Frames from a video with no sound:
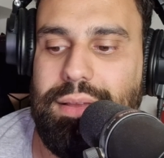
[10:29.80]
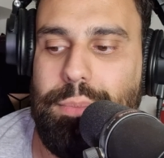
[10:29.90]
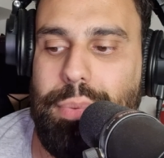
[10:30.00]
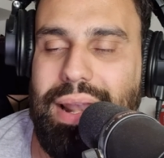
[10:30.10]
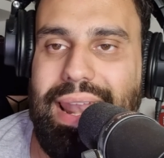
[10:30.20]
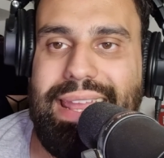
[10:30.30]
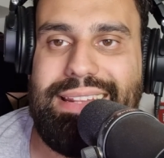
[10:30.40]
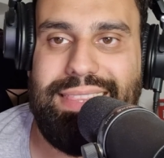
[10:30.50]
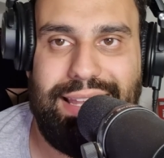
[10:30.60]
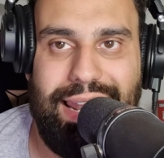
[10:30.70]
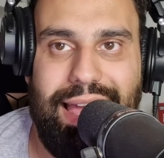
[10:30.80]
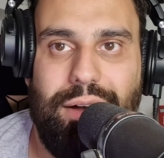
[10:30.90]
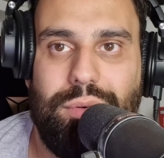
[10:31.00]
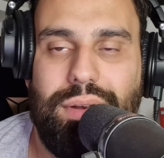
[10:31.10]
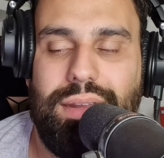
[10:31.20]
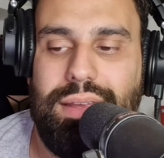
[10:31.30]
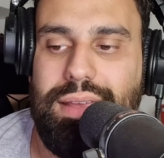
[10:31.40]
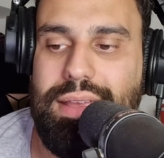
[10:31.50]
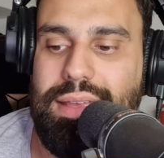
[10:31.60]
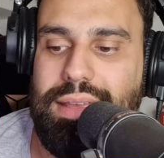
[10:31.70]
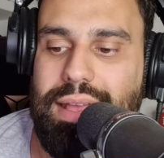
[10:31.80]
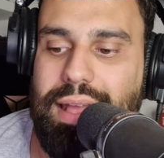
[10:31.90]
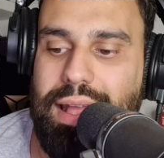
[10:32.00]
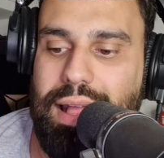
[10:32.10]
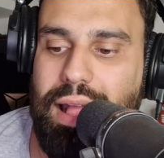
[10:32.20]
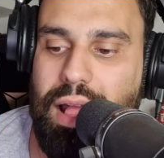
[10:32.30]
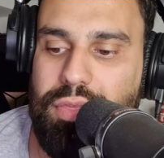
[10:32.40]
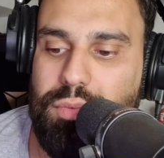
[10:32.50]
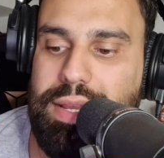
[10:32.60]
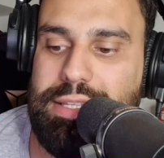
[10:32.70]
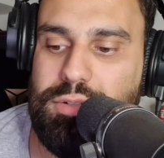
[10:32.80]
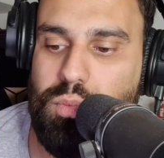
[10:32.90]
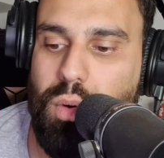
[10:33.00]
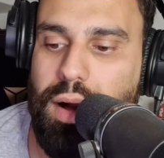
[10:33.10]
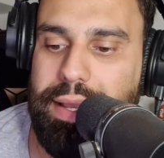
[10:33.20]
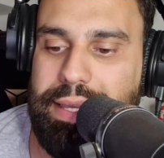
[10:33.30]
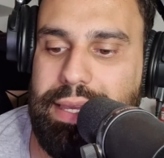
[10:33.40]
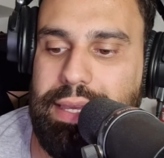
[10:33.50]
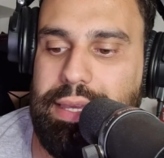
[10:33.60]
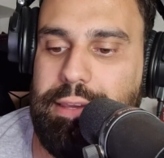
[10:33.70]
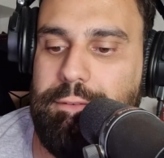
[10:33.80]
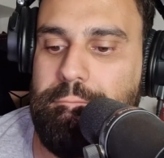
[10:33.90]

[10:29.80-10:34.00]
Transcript: played the clown and the reason why he,